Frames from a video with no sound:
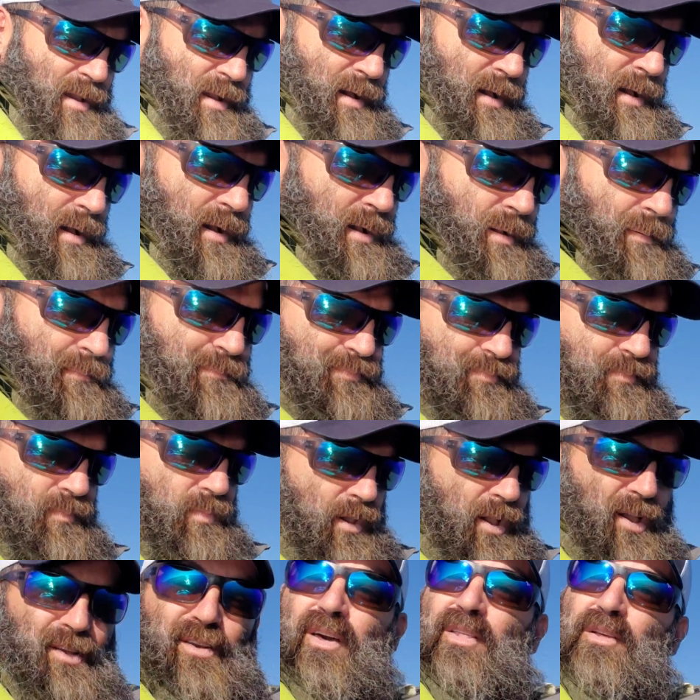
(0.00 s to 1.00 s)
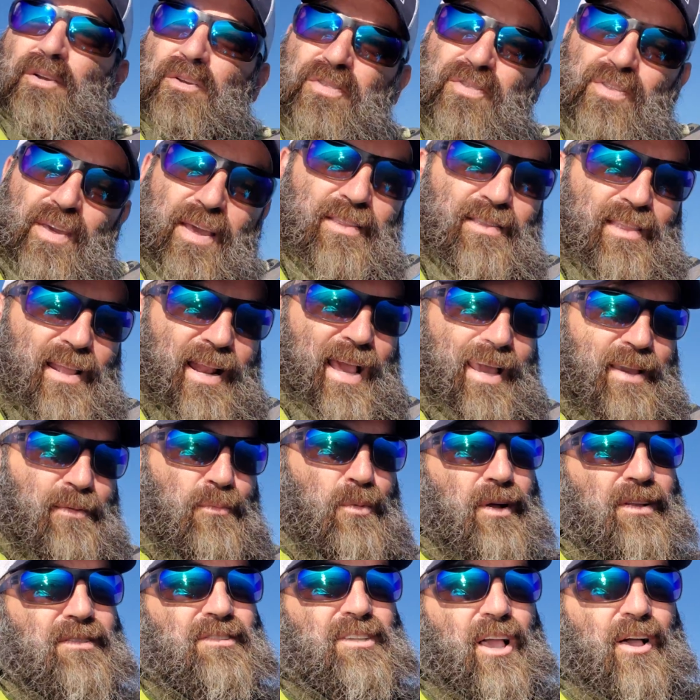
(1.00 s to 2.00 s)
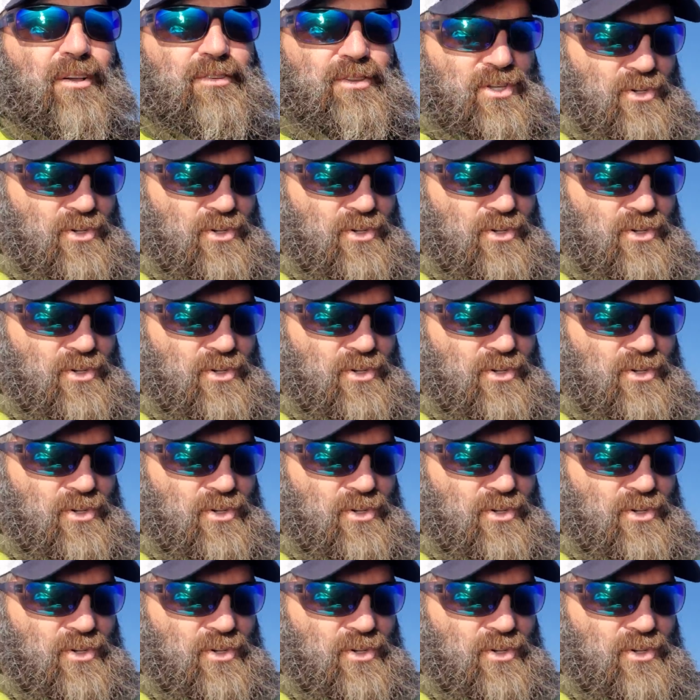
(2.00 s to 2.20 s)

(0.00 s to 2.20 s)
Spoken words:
Another thing that I will tell